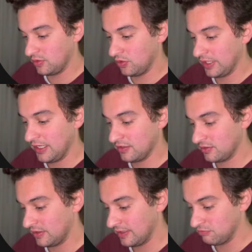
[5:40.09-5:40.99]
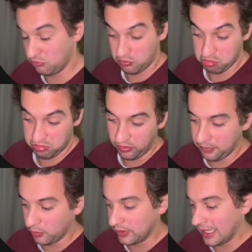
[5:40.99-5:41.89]
Okay,
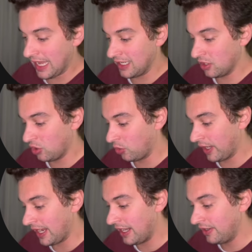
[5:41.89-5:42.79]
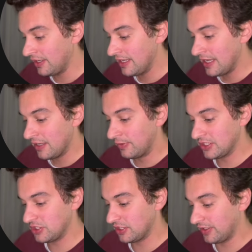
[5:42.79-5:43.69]
crypto with L or R
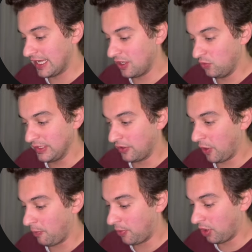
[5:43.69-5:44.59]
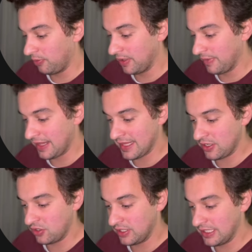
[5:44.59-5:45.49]
Register now without a problem and then
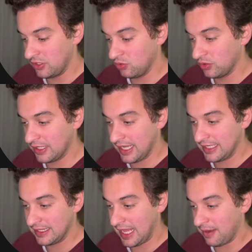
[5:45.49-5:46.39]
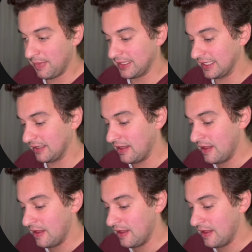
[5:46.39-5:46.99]
you need to take 10 Matic.